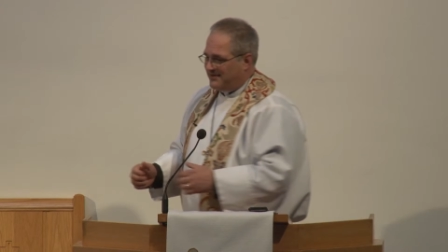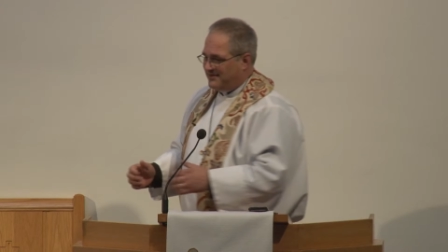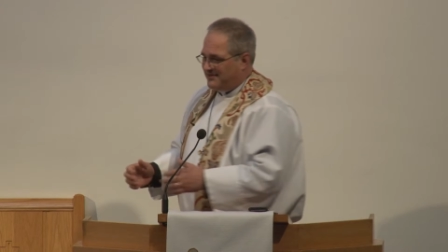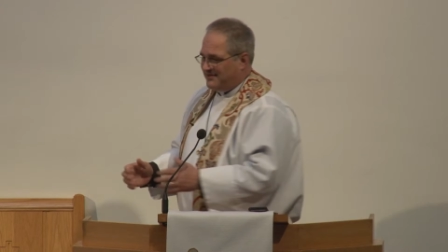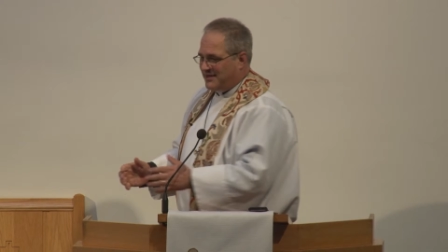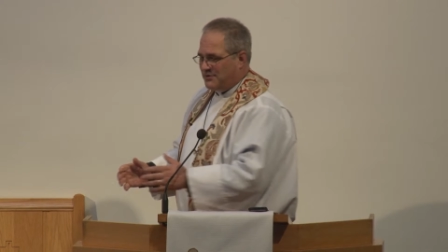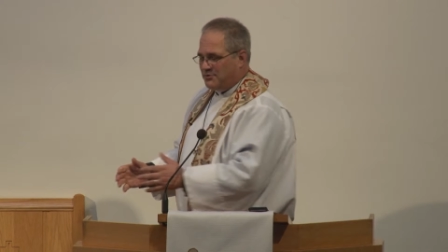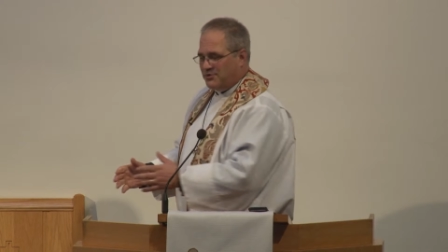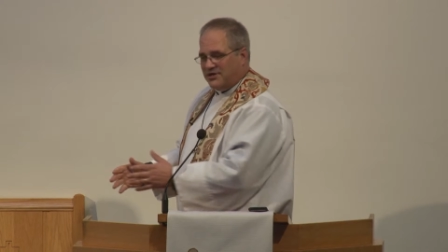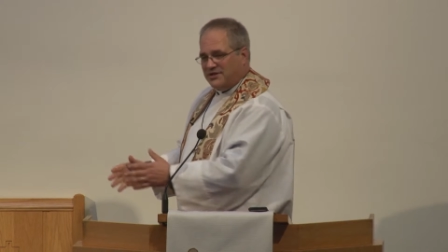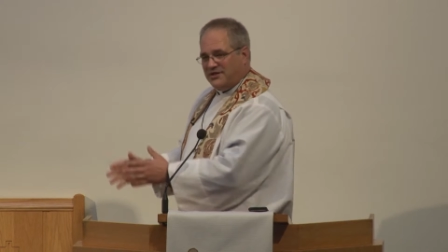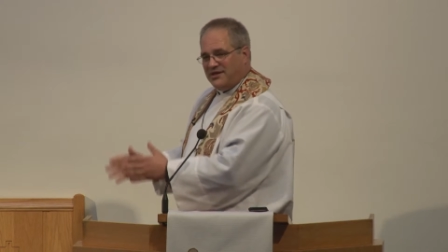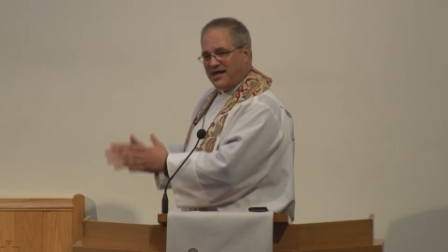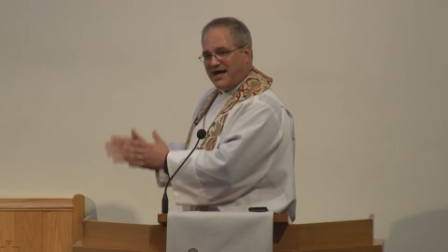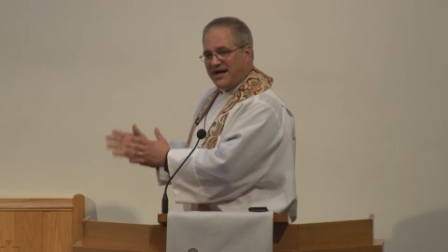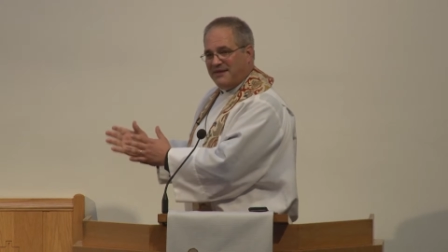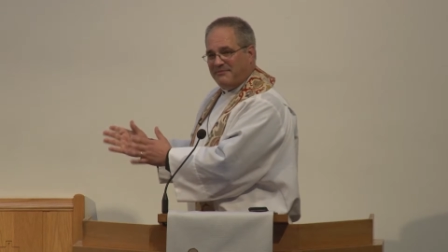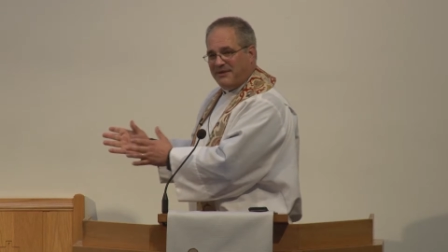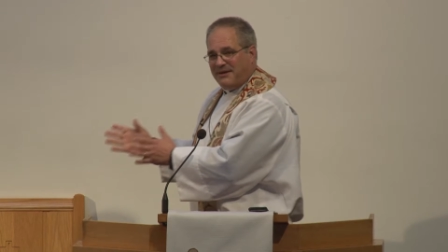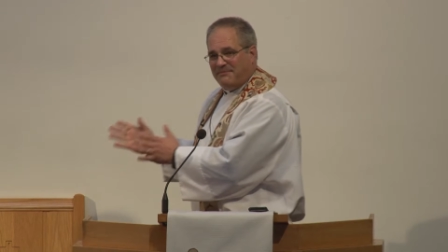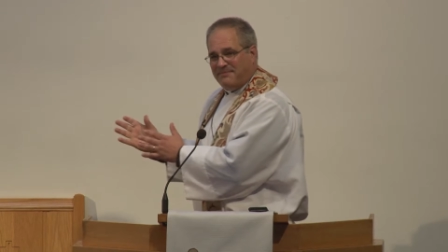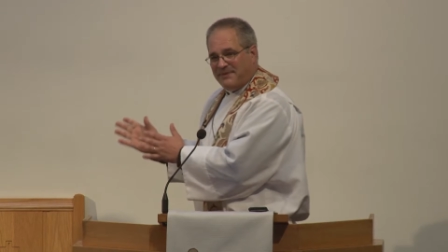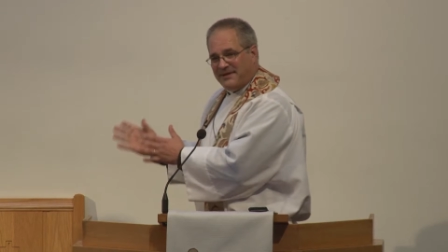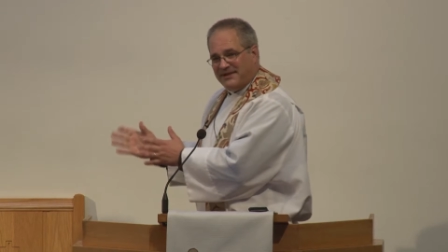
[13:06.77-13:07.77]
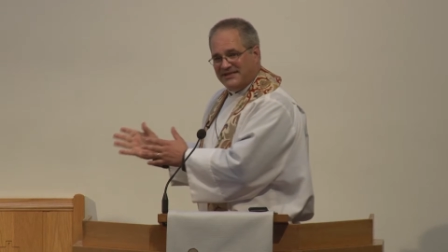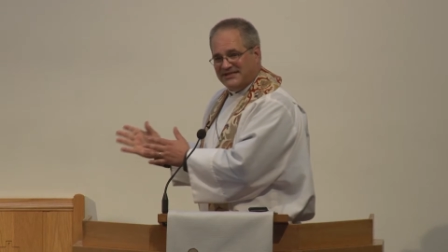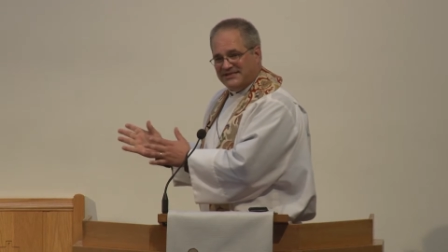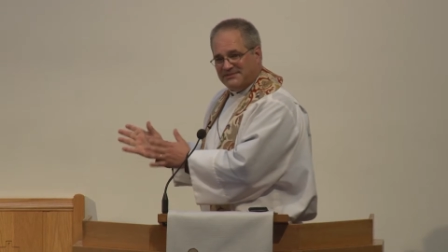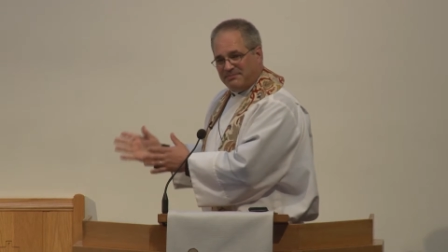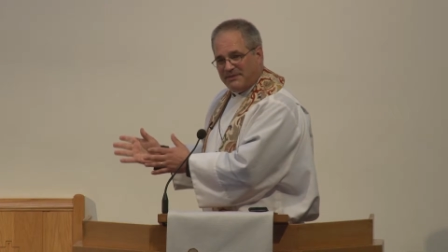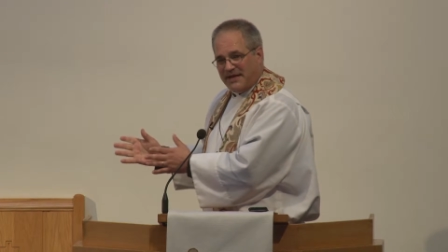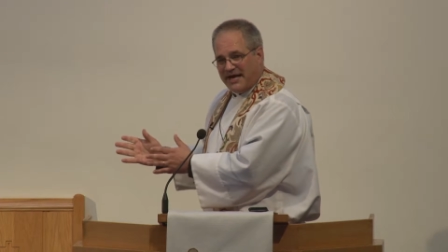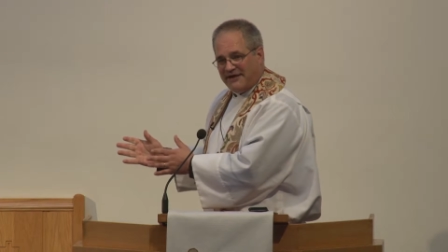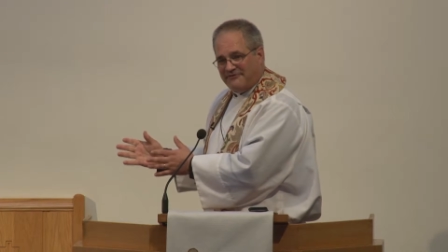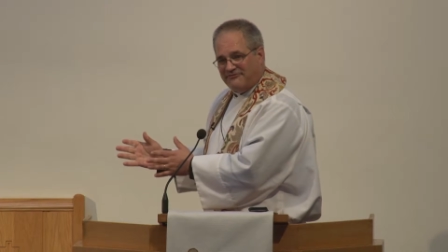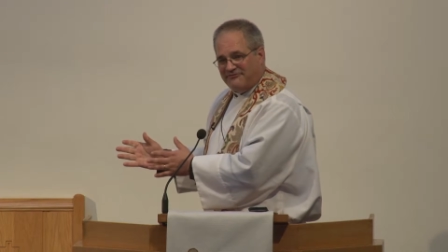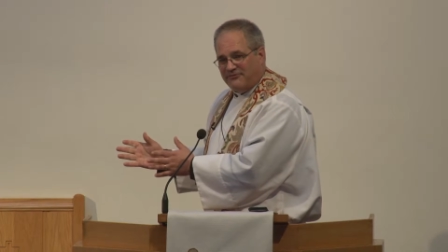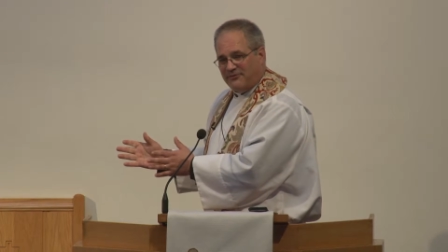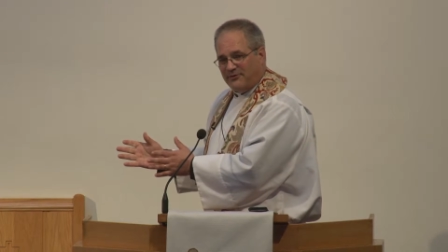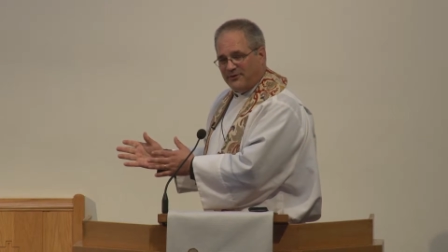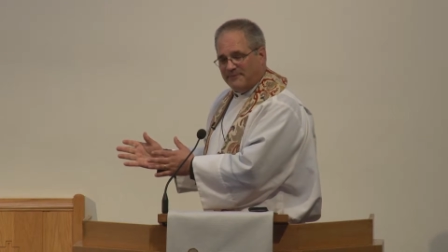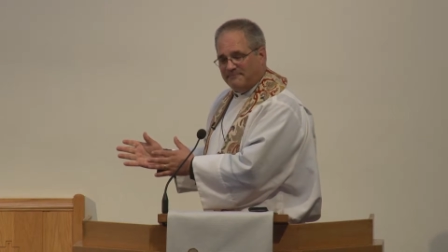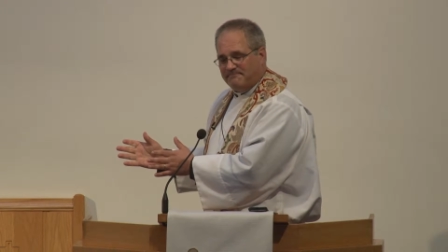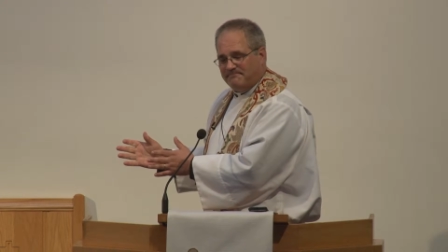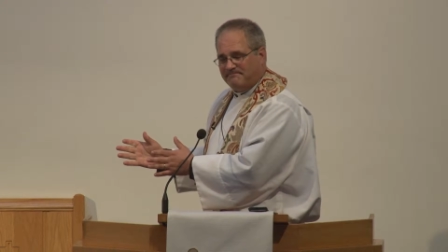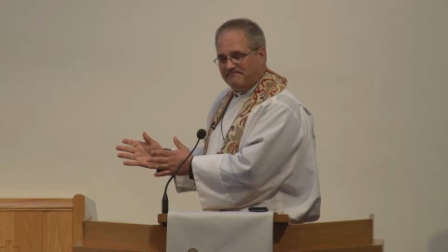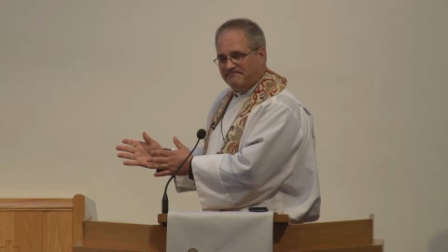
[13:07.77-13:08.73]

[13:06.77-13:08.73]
They would climb up on this platform.